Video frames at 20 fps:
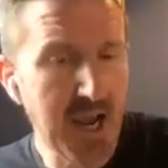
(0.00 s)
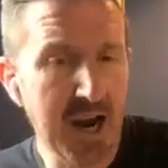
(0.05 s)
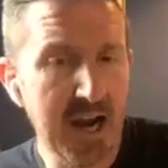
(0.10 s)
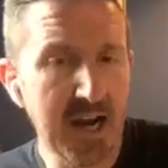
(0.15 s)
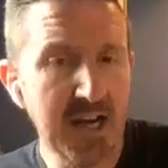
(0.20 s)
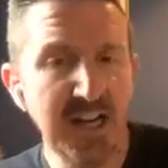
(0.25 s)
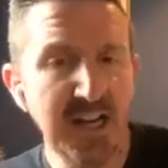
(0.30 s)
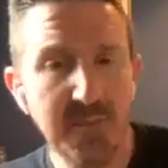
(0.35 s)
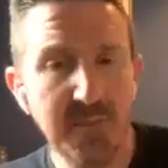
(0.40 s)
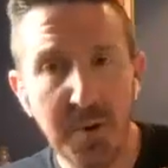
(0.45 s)

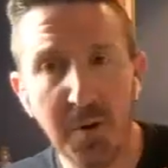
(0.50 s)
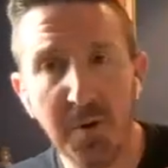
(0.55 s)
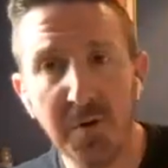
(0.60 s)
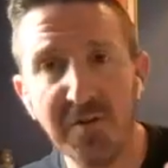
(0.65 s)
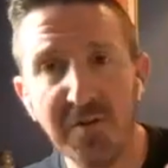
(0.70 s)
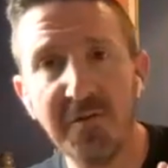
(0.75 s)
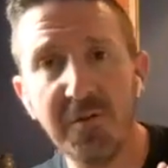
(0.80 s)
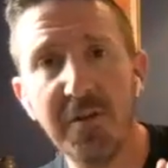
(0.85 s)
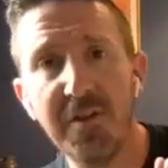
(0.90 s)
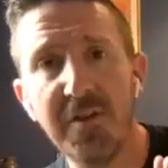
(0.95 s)
tiny
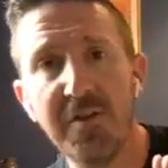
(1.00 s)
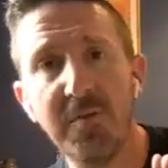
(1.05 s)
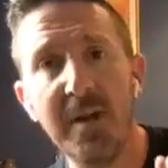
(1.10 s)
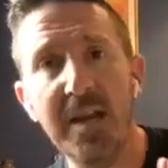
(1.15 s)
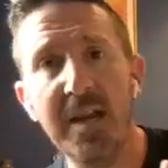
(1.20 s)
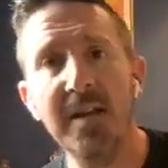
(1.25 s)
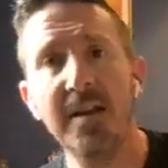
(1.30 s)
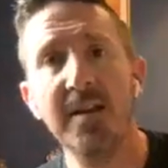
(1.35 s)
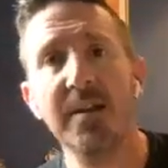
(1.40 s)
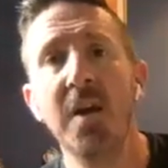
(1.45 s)
pulse for
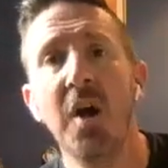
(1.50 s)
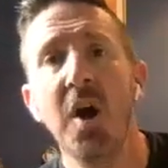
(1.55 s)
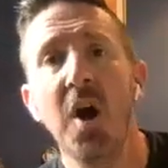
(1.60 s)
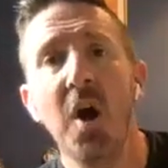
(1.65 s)
3,